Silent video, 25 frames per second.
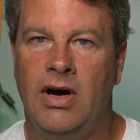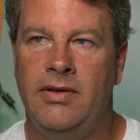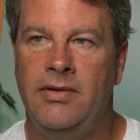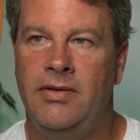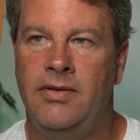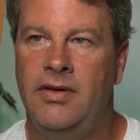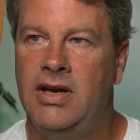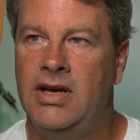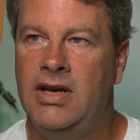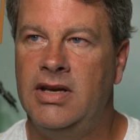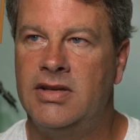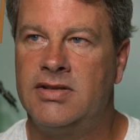
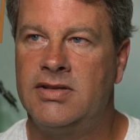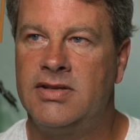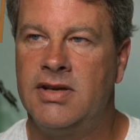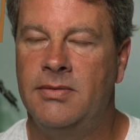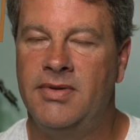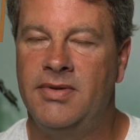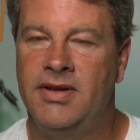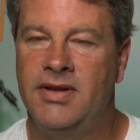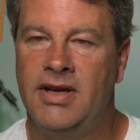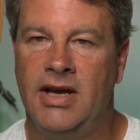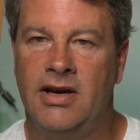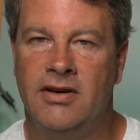think it's
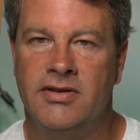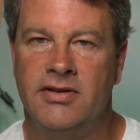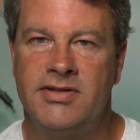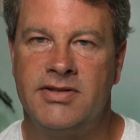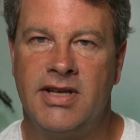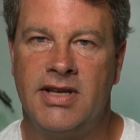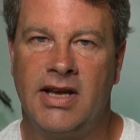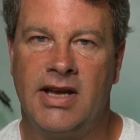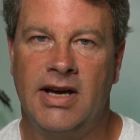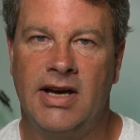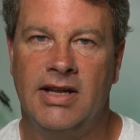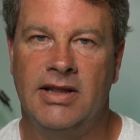something else
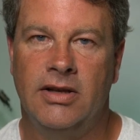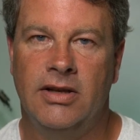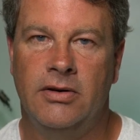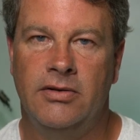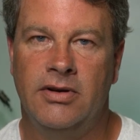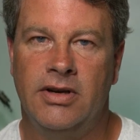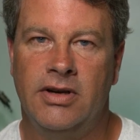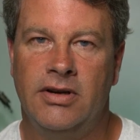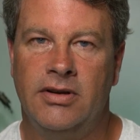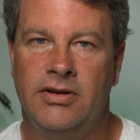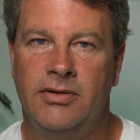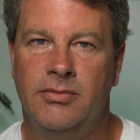that got
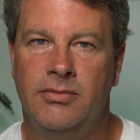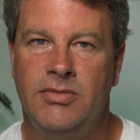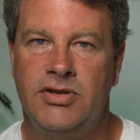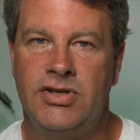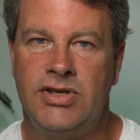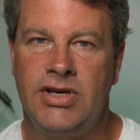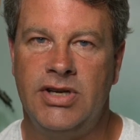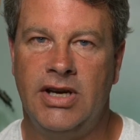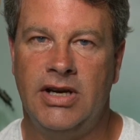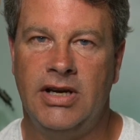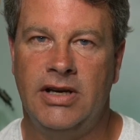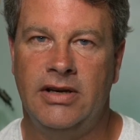loaded on the
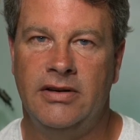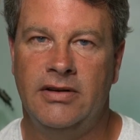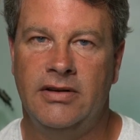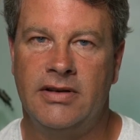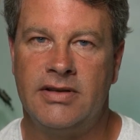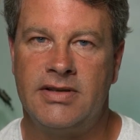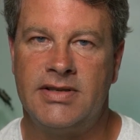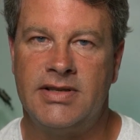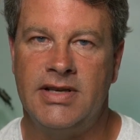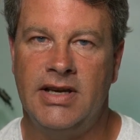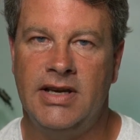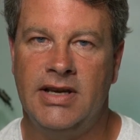machine
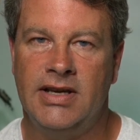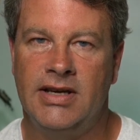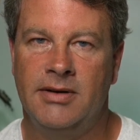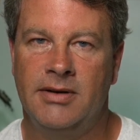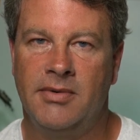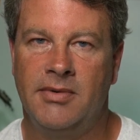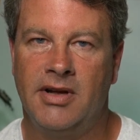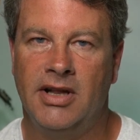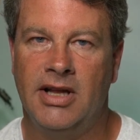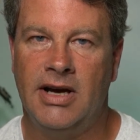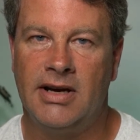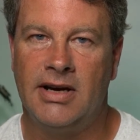that's taking
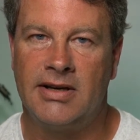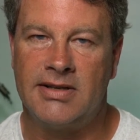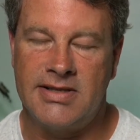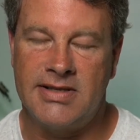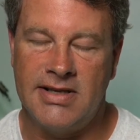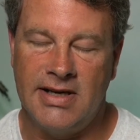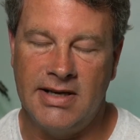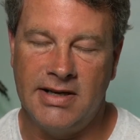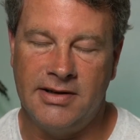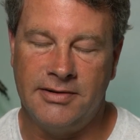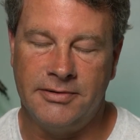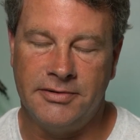up clock
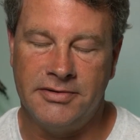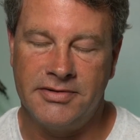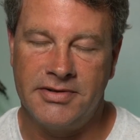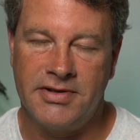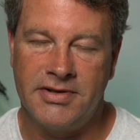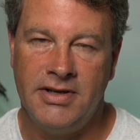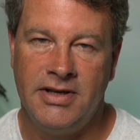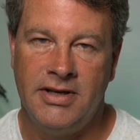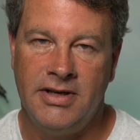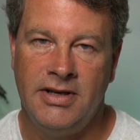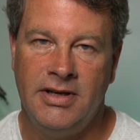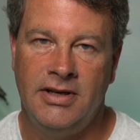
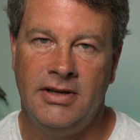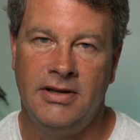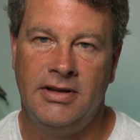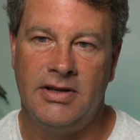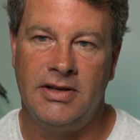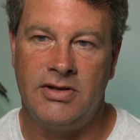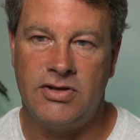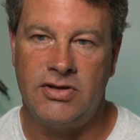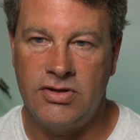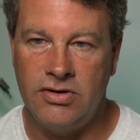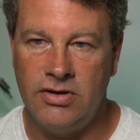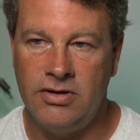cycles
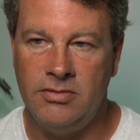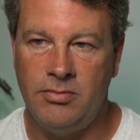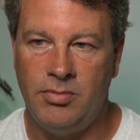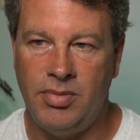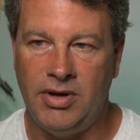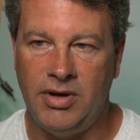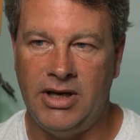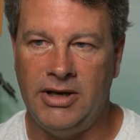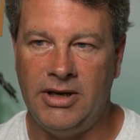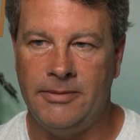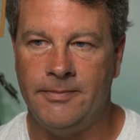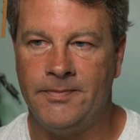that shouldn't
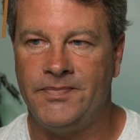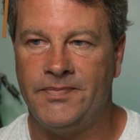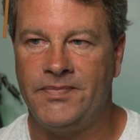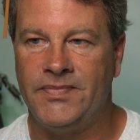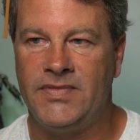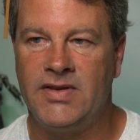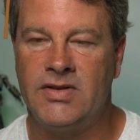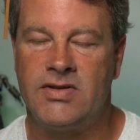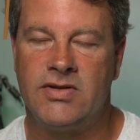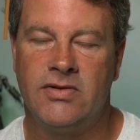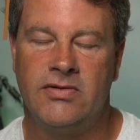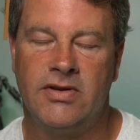be.
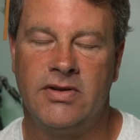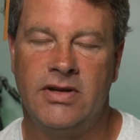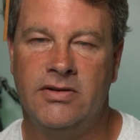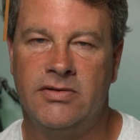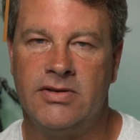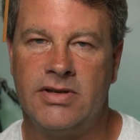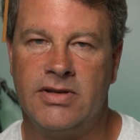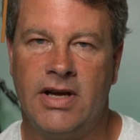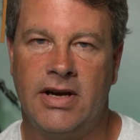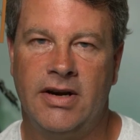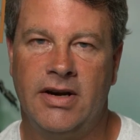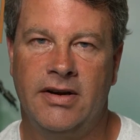So then
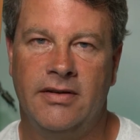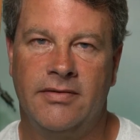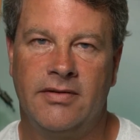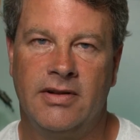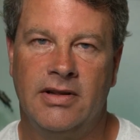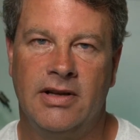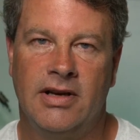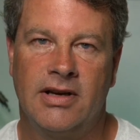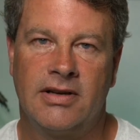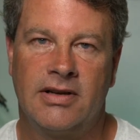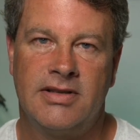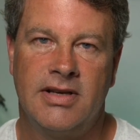there's not enough
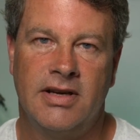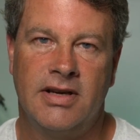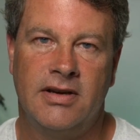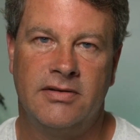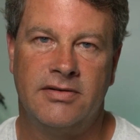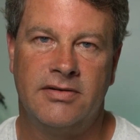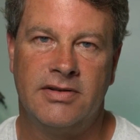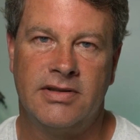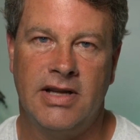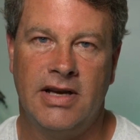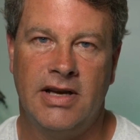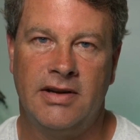clock
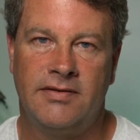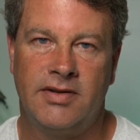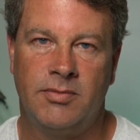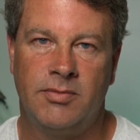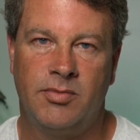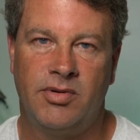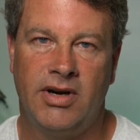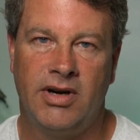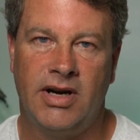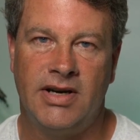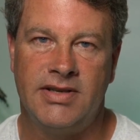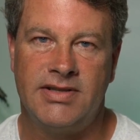cycles left to
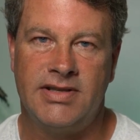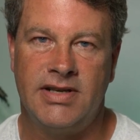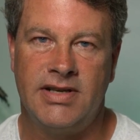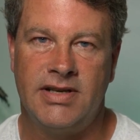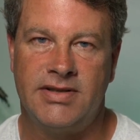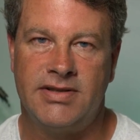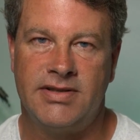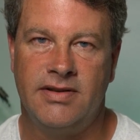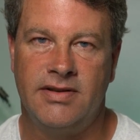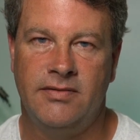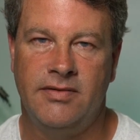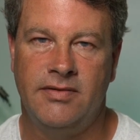
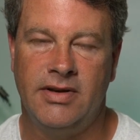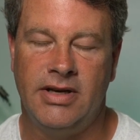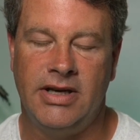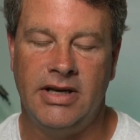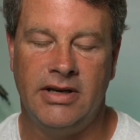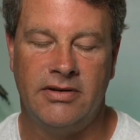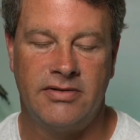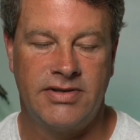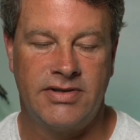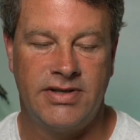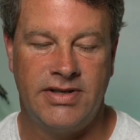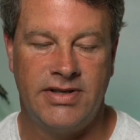process the
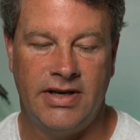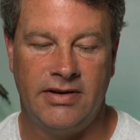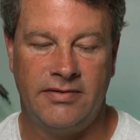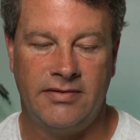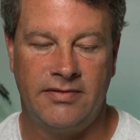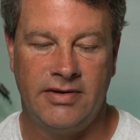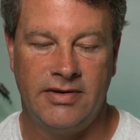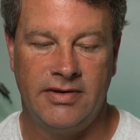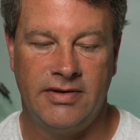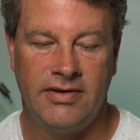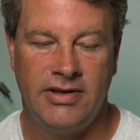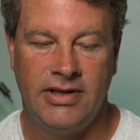video
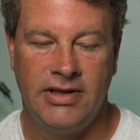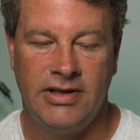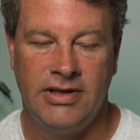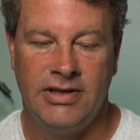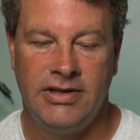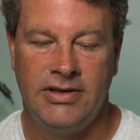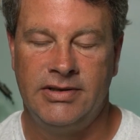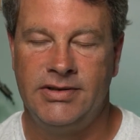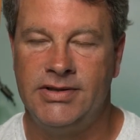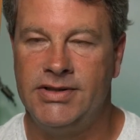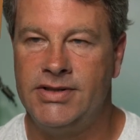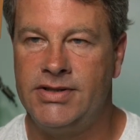stuff.
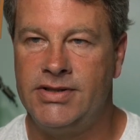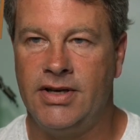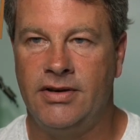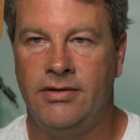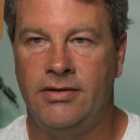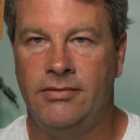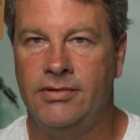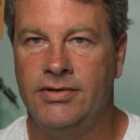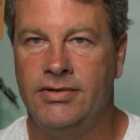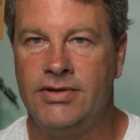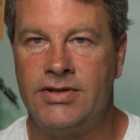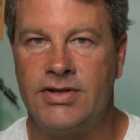So
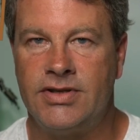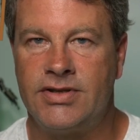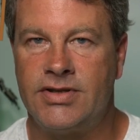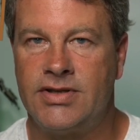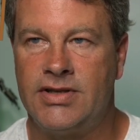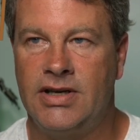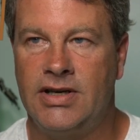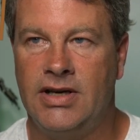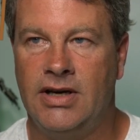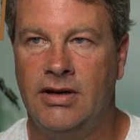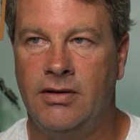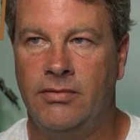we'll
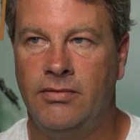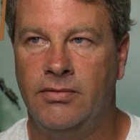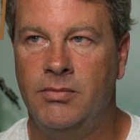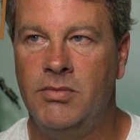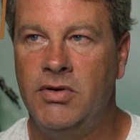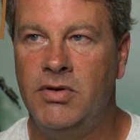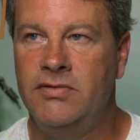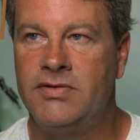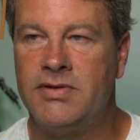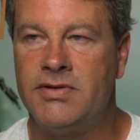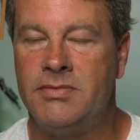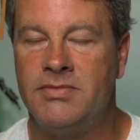just
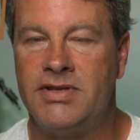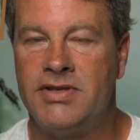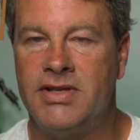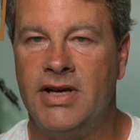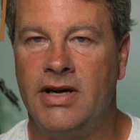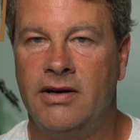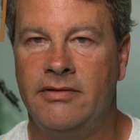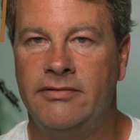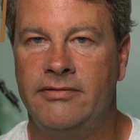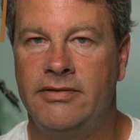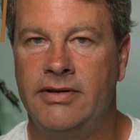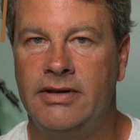remove some
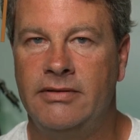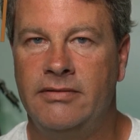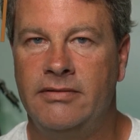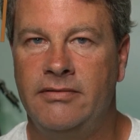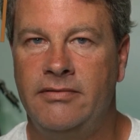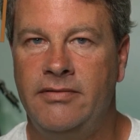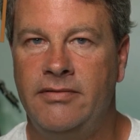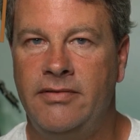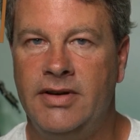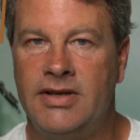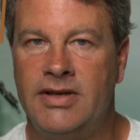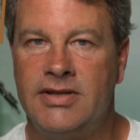stuff
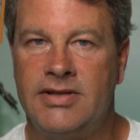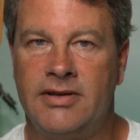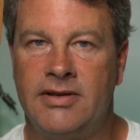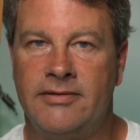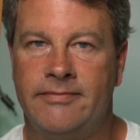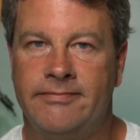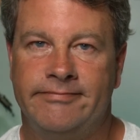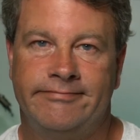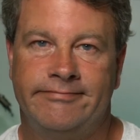and fix it.